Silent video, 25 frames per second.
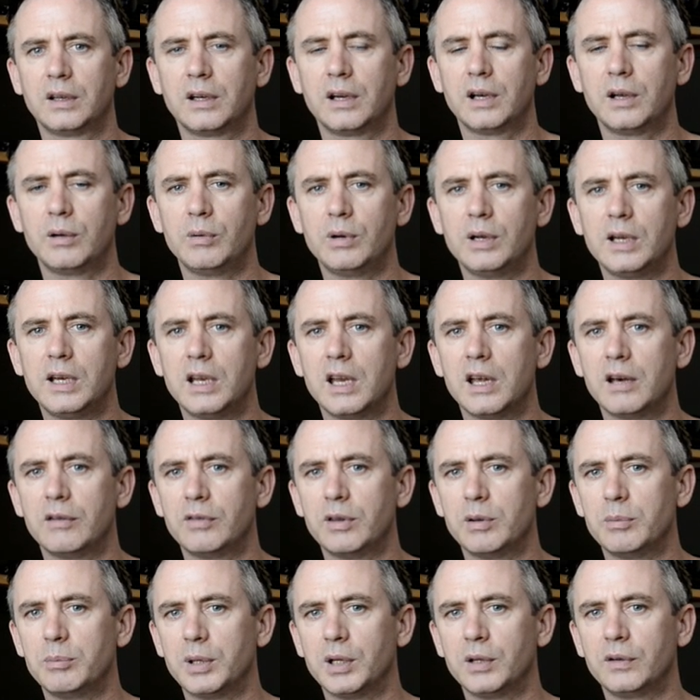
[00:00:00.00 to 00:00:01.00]
I really
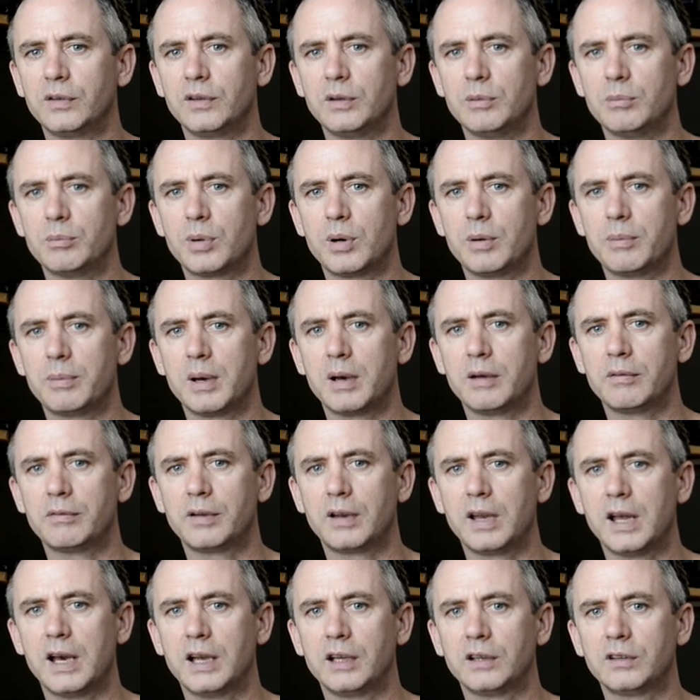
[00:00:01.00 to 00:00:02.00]
love the built-in pop-up
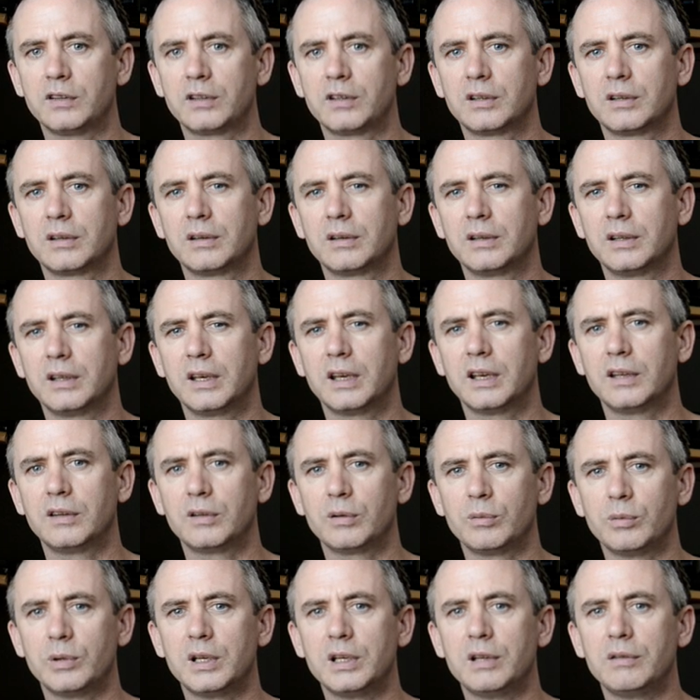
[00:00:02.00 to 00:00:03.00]
flash. It has
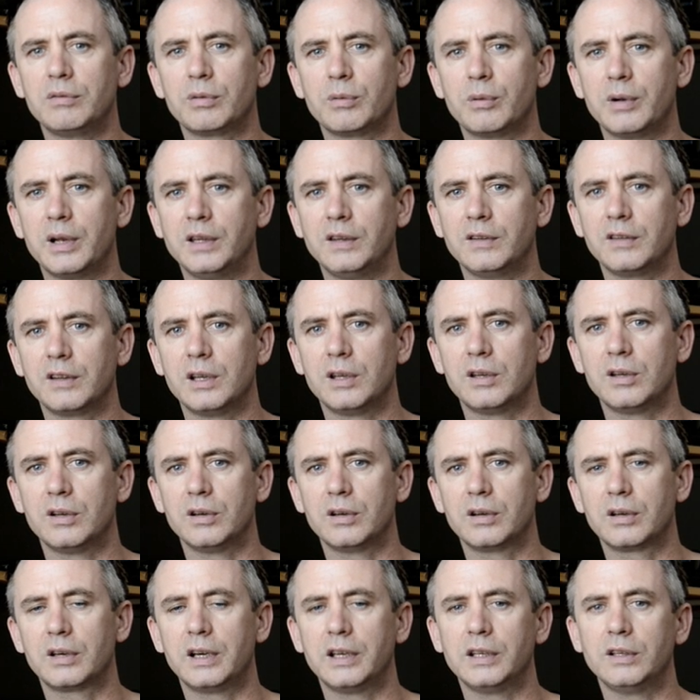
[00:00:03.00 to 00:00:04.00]
a really forensic
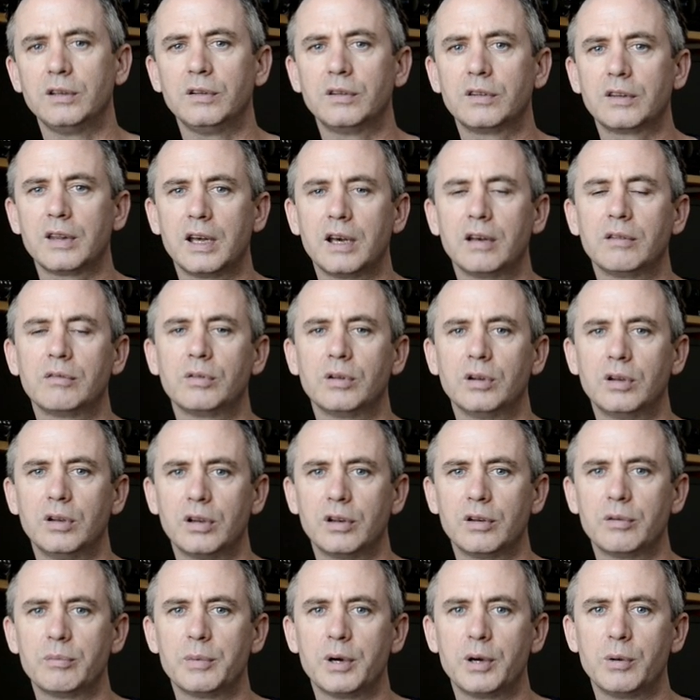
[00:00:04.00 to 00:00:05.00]
look. I use that for a
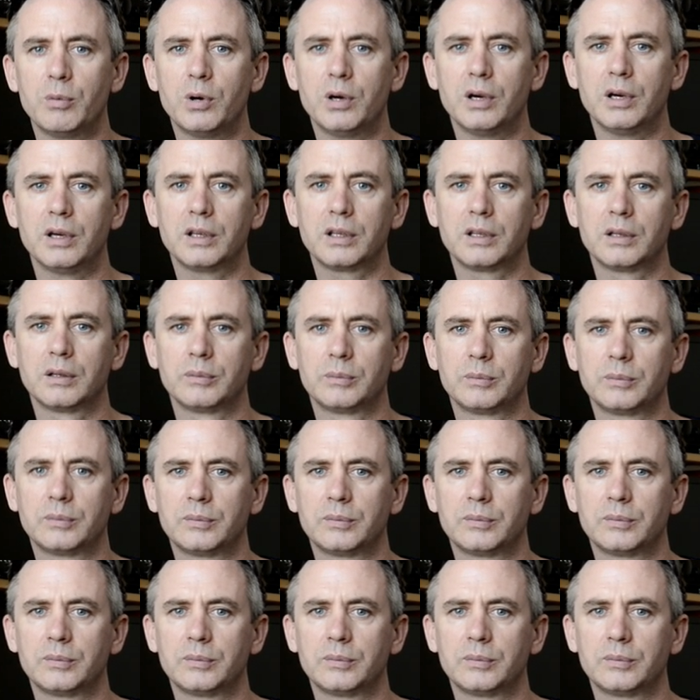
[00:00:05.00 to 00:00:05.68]
lot of my work.